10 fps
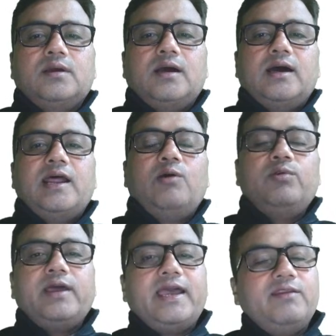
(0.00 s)

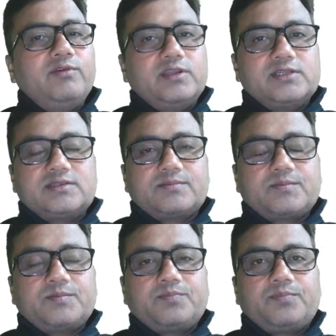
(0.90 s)
around alveolus.
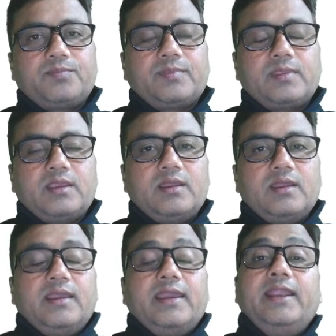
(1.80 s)

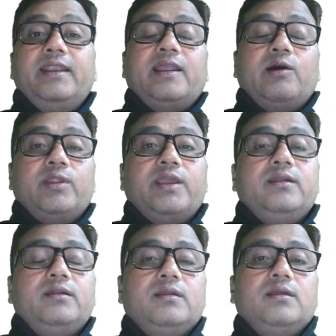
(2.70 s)
In
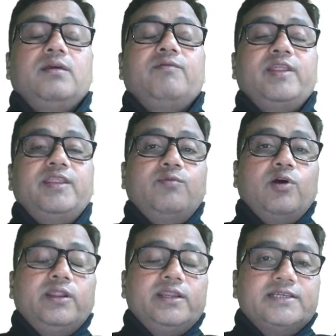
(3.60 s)
drowning, when the
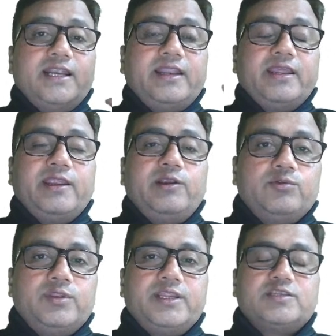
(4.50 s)
water is entering into
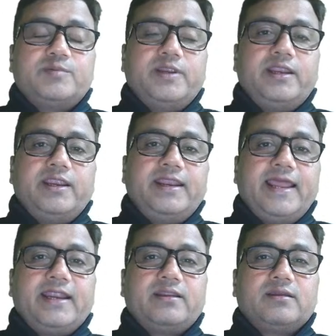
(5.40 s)
the respiratory
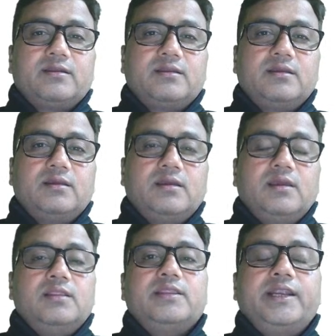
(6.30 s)
tract,
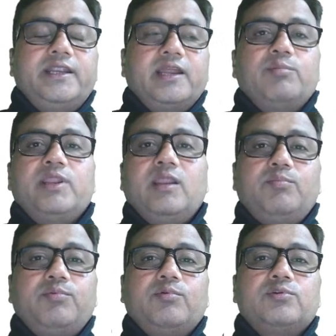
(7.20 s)
the terminal
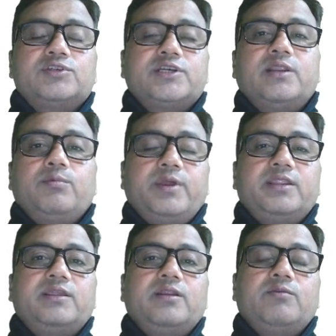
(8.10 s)
portion where
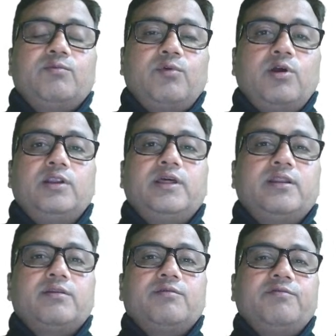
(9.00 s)
the
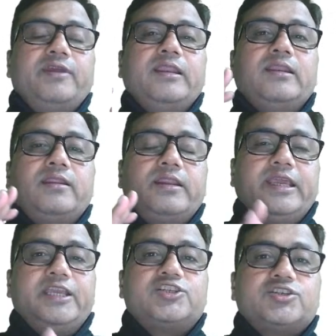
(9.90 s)
water will
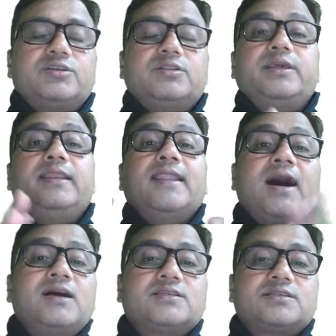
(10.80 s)
reach the
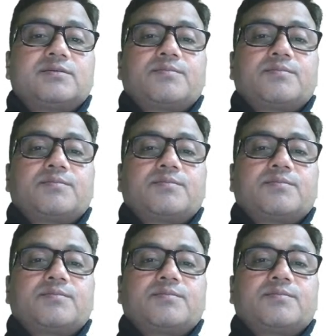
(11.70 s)
last